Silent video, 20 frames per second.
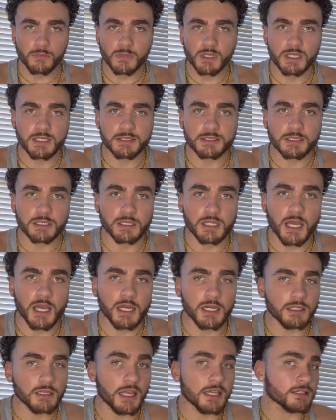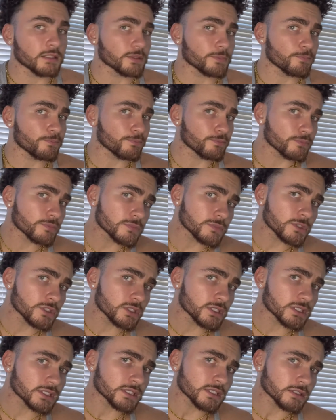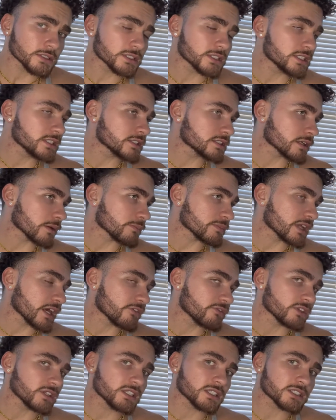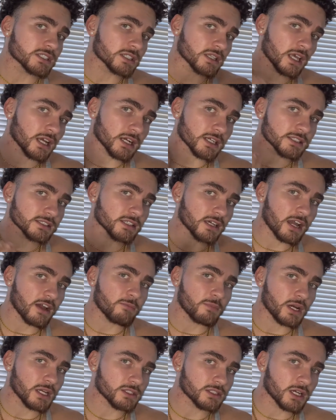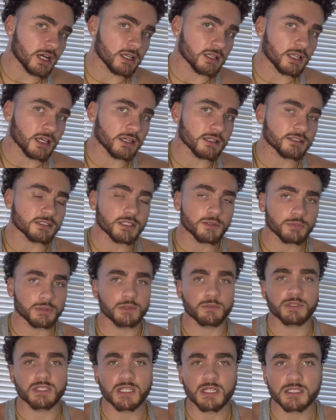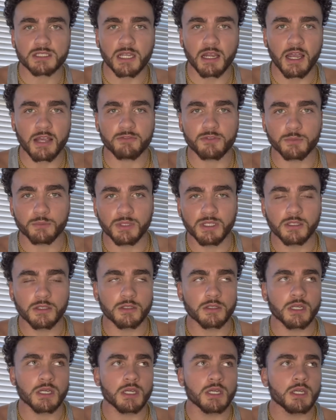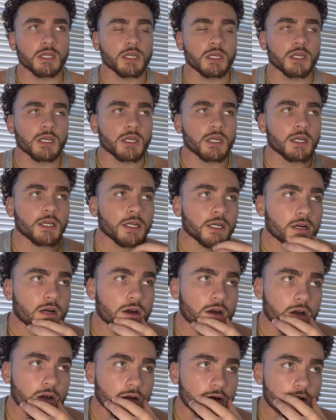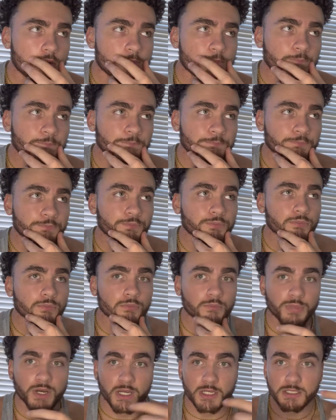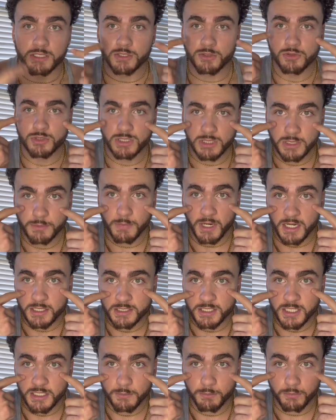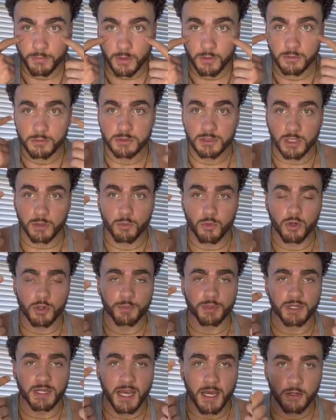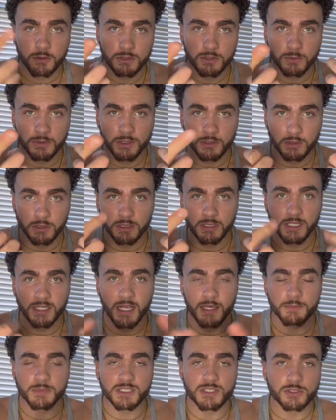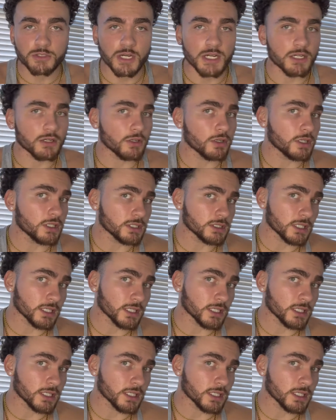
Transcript: It's a lot, like, you can still see some definition. Like, I still have my jawline simply because I have a beard. Um, but usually my cheekbones are more pronounced when you're looking at me straight on.